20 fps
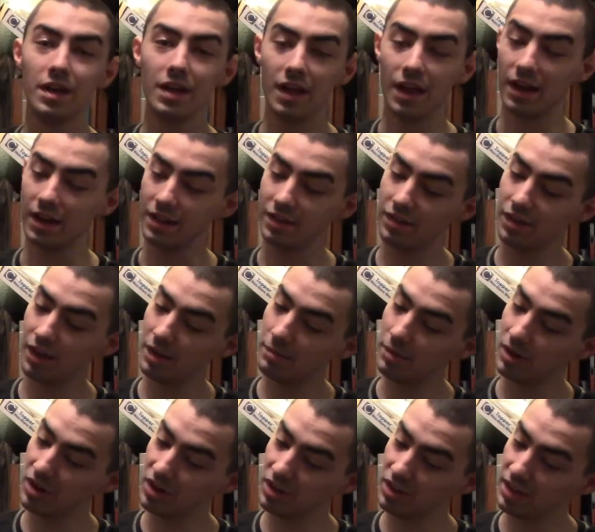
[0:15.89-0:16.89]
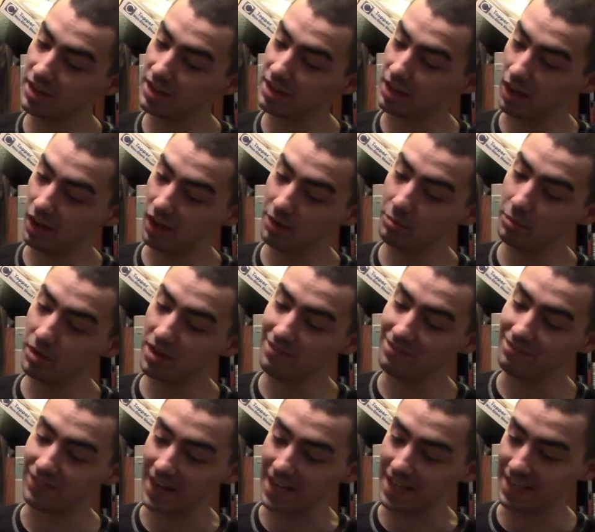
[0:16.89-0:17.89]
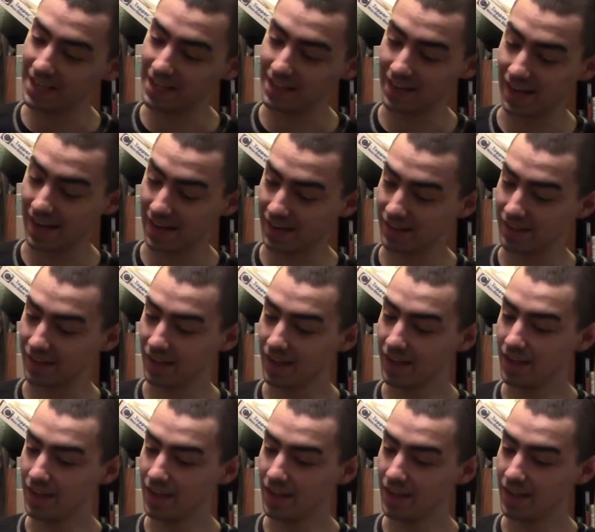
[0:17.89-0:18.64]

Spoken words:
and this time on this Hanwei Viking Axe.